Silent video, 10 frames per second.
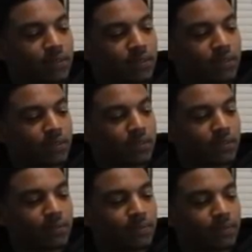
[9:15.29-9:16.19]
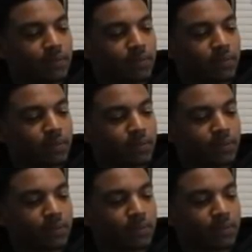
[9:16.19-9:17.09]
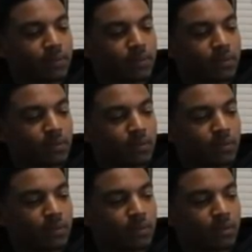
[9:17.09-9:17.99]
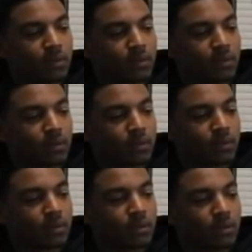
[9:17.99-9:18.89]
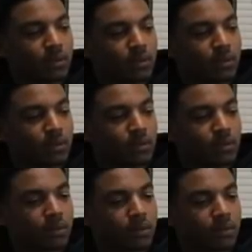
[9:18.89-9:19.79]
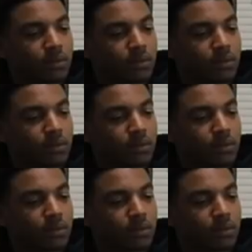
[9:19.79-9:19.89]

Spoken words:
Nobody speaks.